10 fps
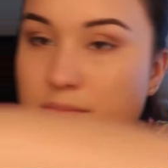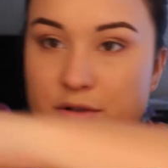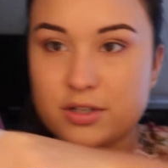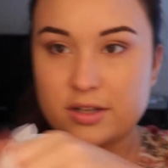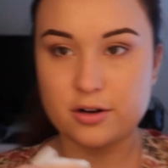I'm
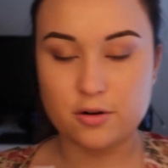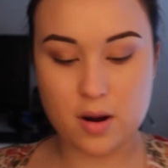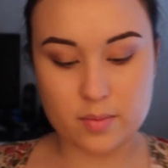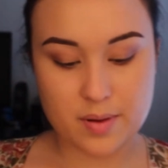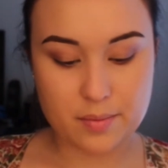just gonna
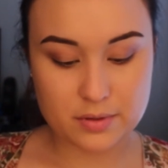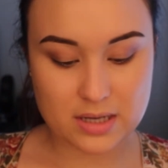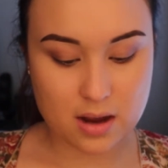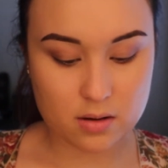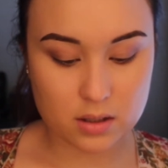grab a paper
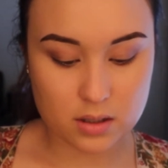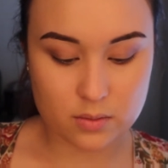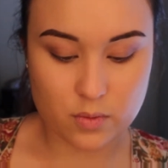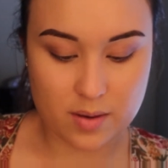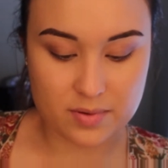towel
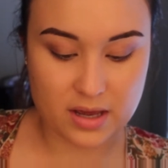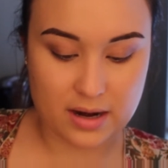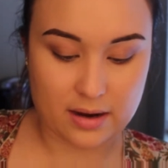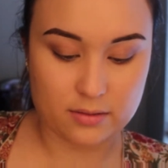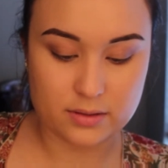and wipe
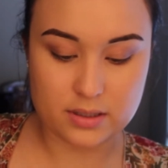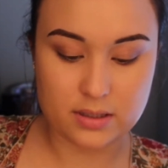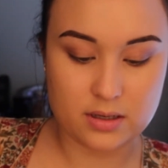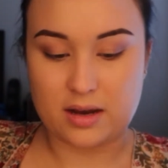that out.